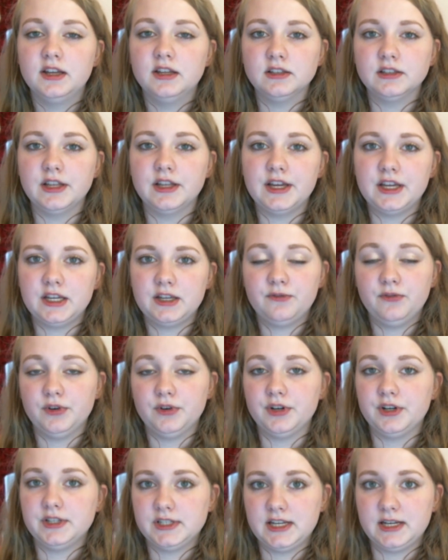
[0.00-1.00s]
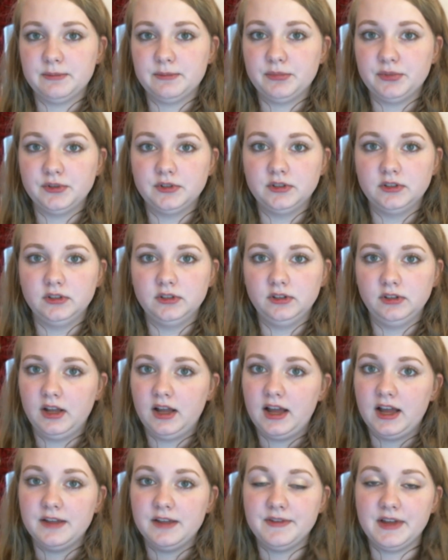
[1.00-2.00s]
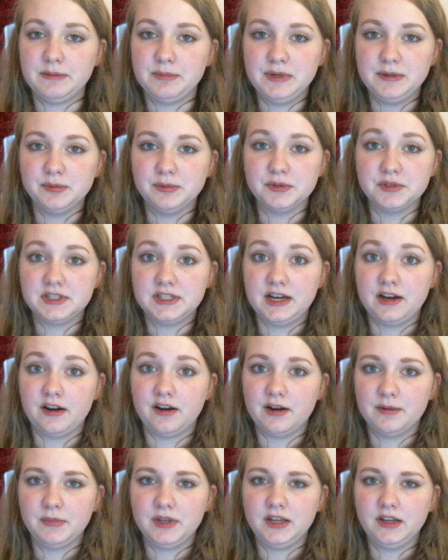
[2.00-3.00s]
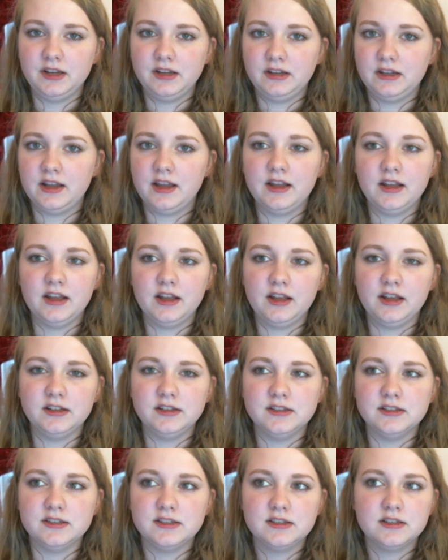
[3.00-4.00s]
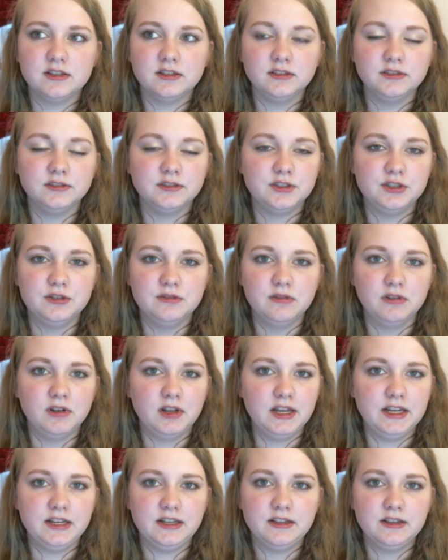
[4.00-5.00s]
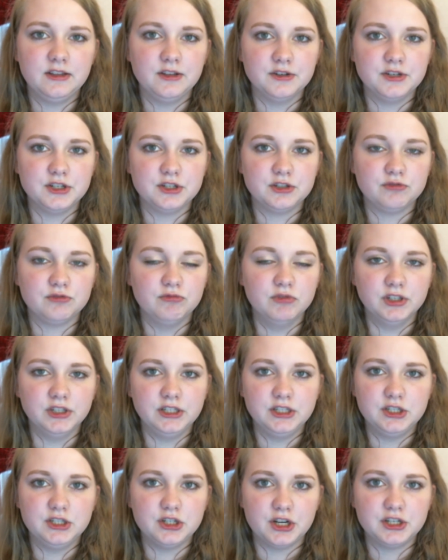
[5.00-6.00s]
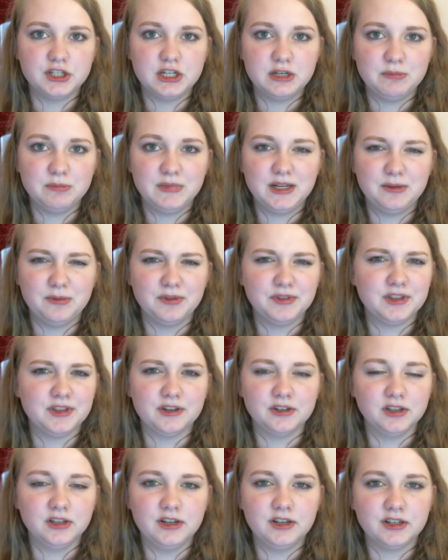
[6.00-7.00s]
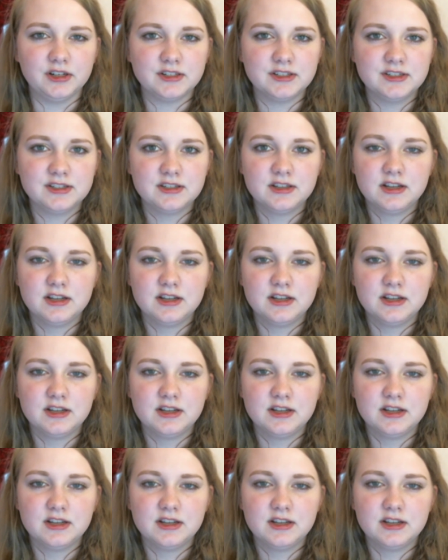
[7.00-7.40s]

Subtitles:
Like, for example, I've had people stare at me and like they're just really judging me with their looks,